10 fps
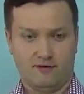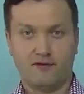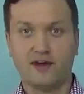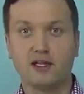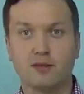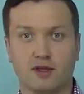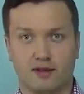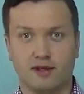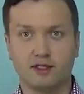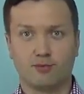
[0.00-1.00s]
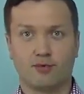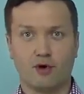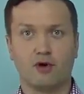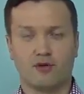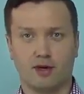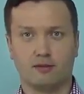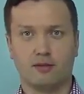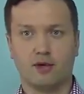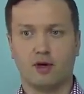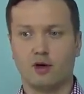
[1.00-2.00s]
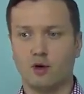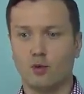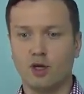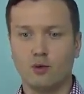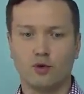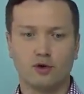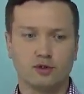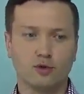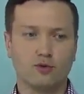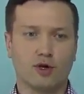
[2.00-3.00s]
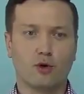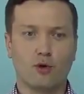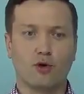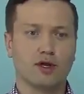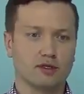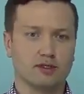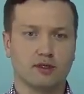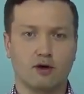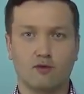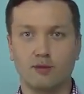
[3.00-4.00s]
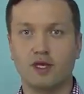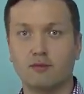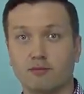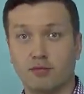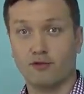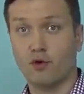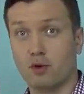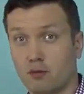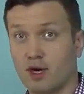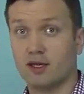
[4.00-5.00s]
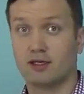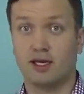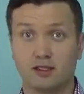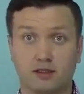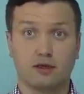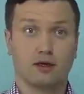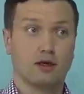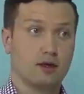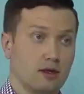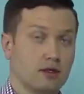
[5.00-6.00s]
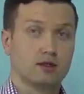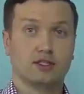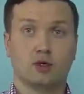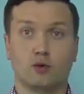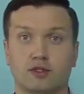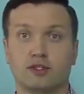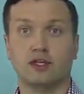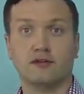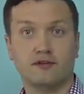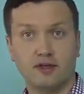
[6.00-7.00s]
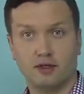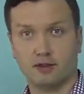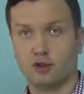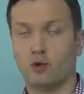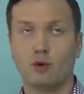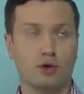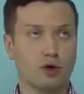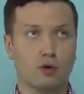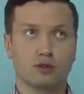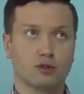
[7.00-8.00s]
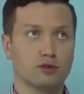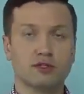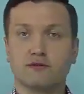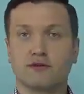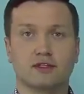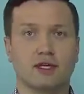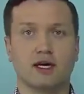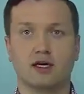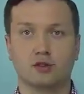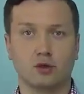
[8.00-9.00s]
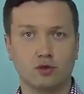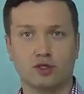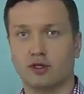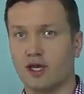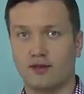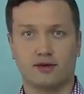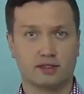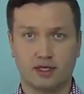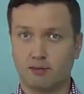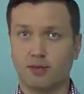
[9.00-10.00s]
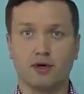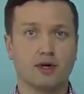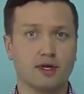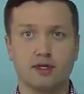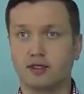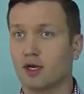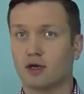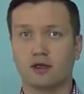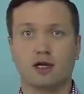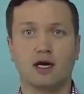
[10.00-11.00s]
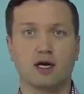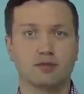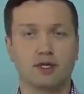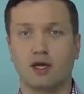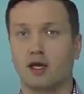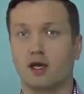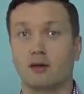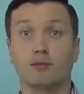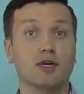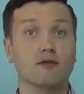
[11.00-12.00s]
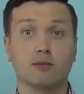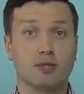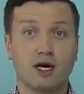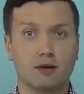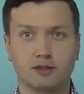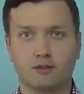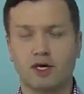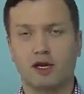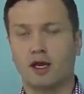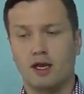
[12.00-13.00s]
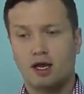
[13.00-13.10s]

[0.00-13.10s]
filming this program, we were doing recordings of me performing my dance sequence in field. So we were going to different social gatherings like parties, clubs, even pubs. But